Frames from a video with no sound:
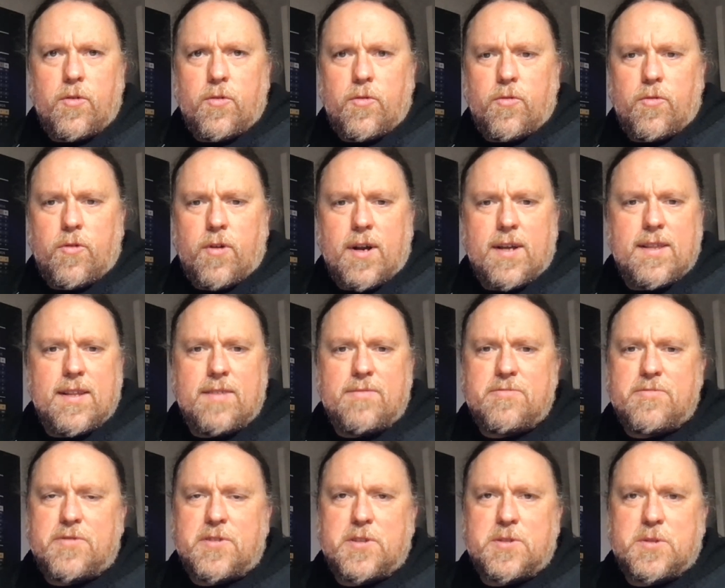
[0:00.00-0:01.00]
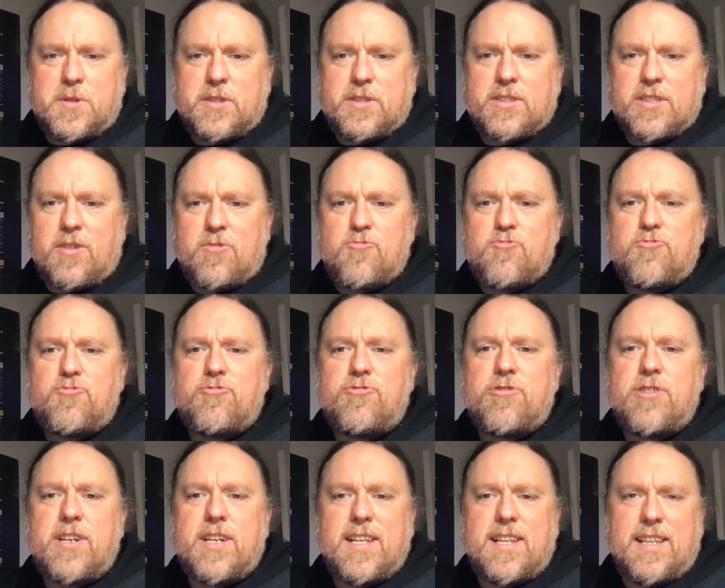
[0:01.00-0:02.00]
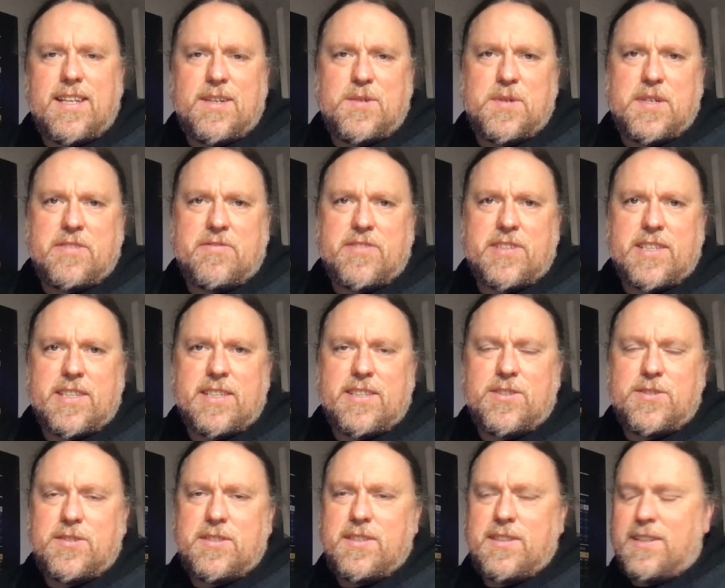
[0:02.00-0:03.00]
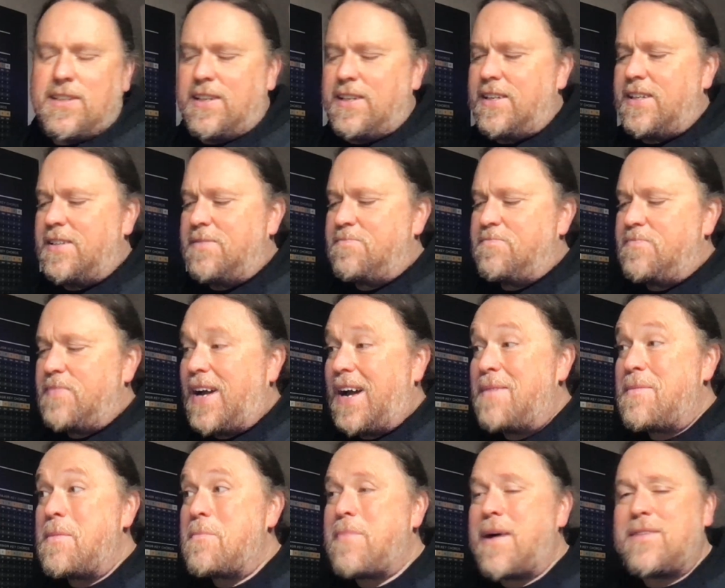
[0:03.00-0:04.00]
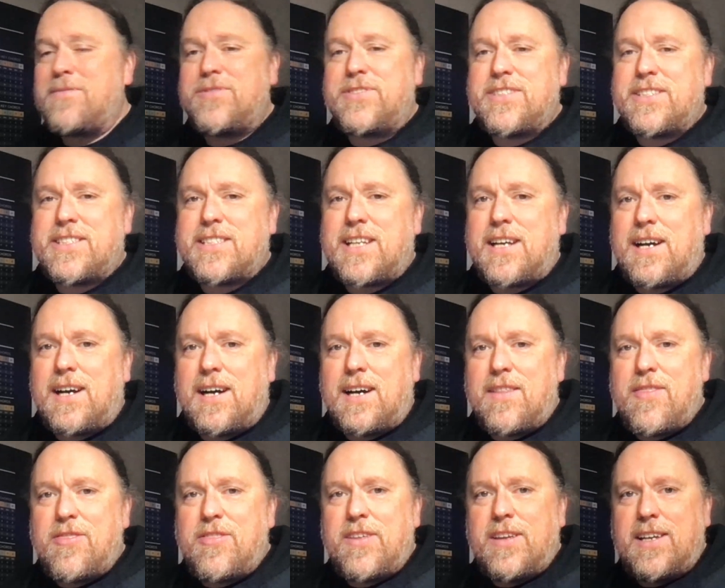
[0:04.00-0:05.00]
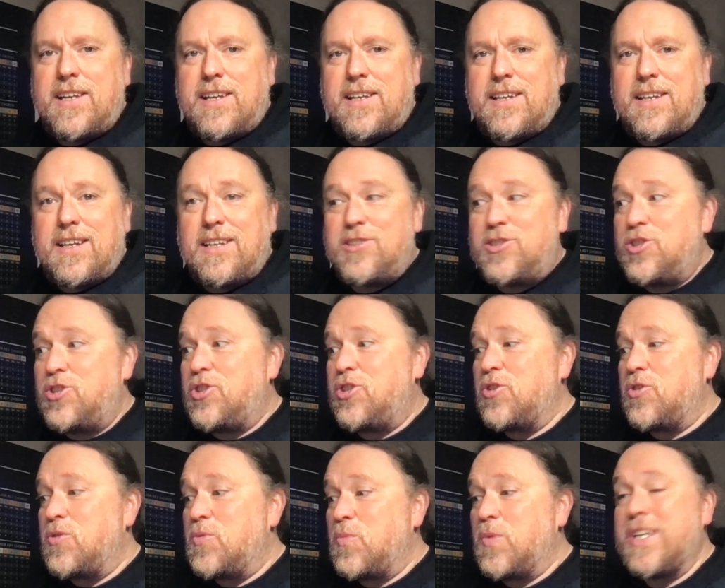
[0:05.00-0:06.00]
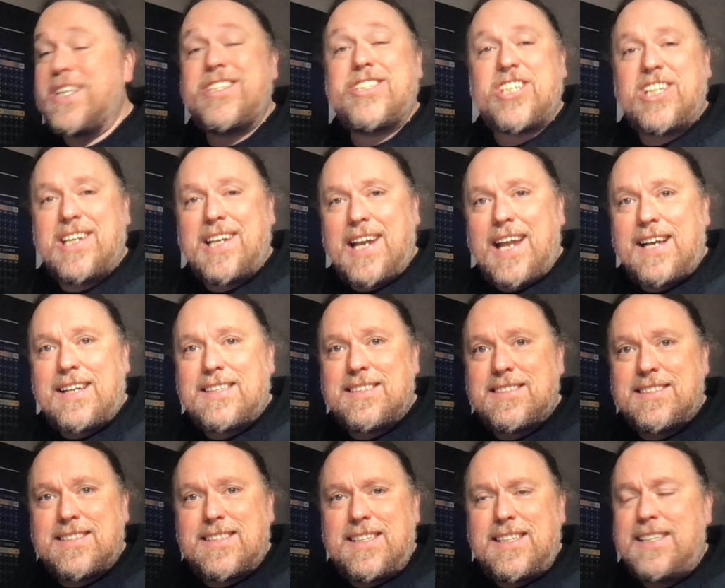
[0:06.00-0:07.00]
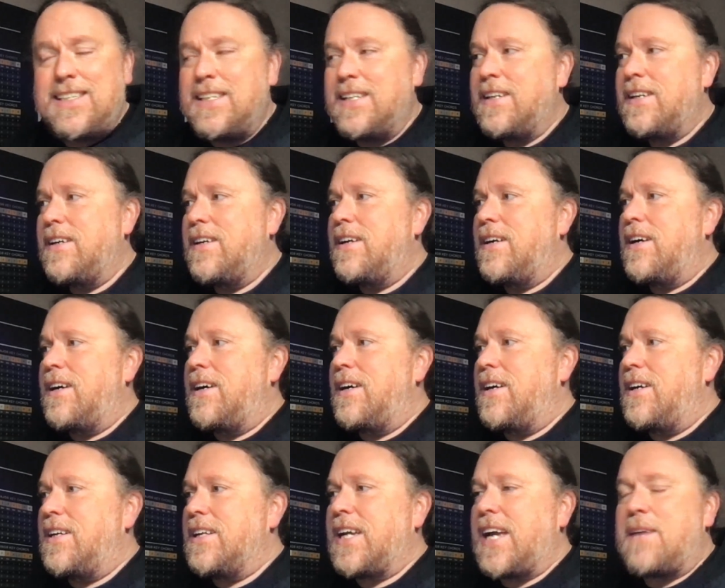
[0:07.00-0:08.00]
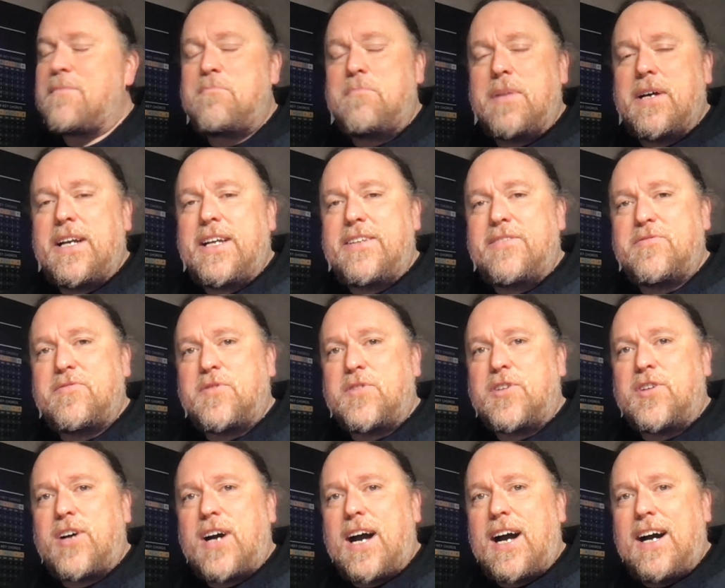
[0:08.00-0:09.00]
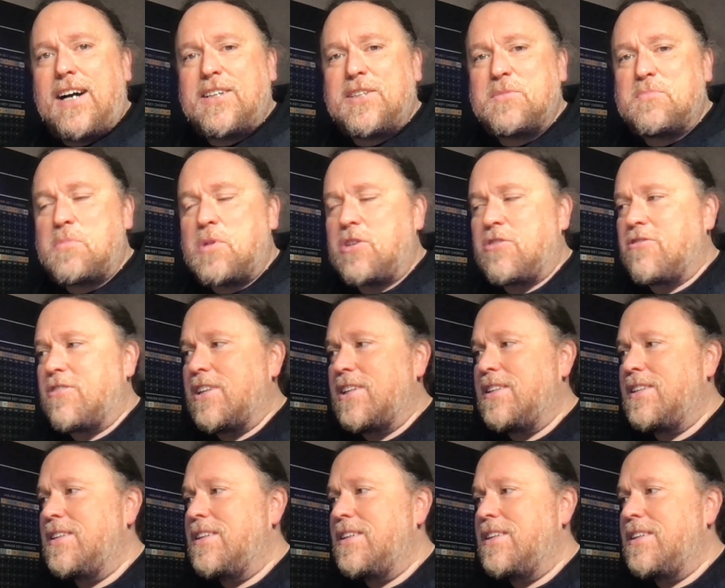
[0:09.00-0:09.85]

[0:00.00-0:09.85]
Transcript: Right then, folks, a really quick video. I'm about to start the Dunwich Legacy campaign for Arkham Horror.